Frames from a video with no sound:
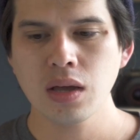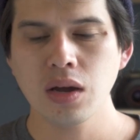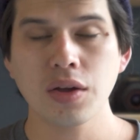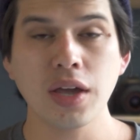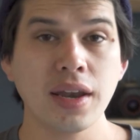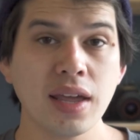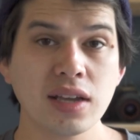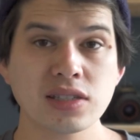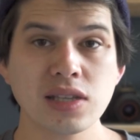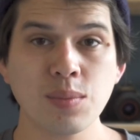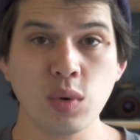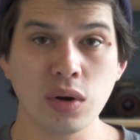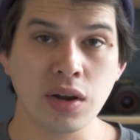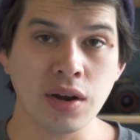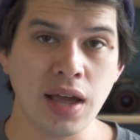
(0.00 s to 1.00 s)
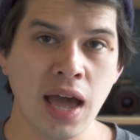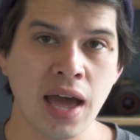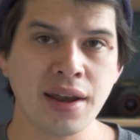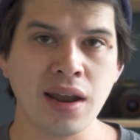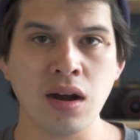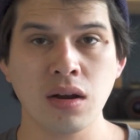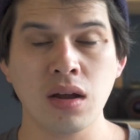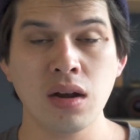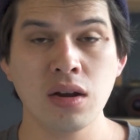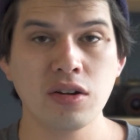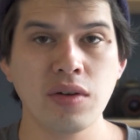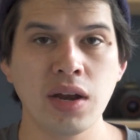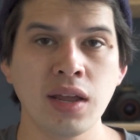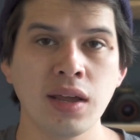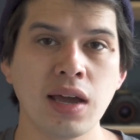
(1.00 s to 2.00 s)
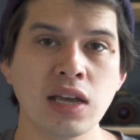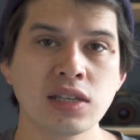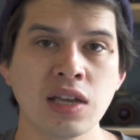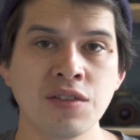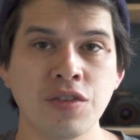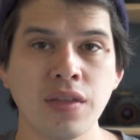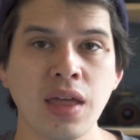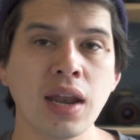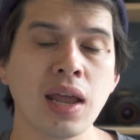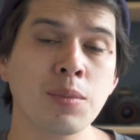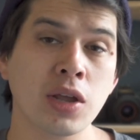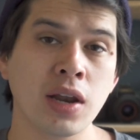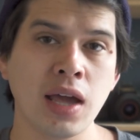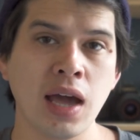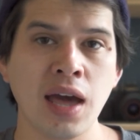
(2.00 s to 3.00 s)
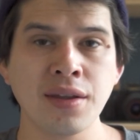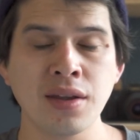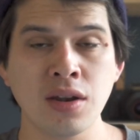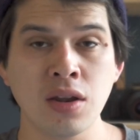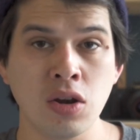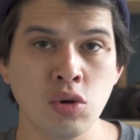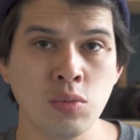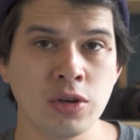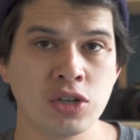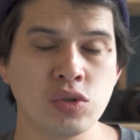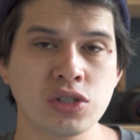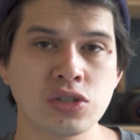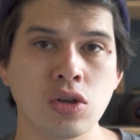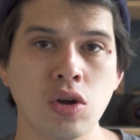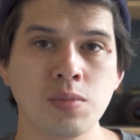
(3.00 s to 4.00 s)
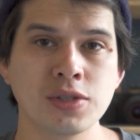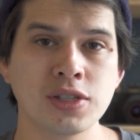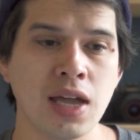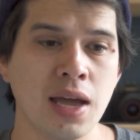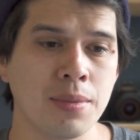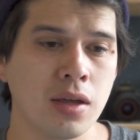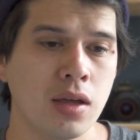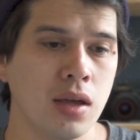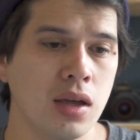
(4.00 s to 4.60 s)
Okay, next up we're gonna add our color grading guys and for that I'm gonna add another Lumetri Scopes tab.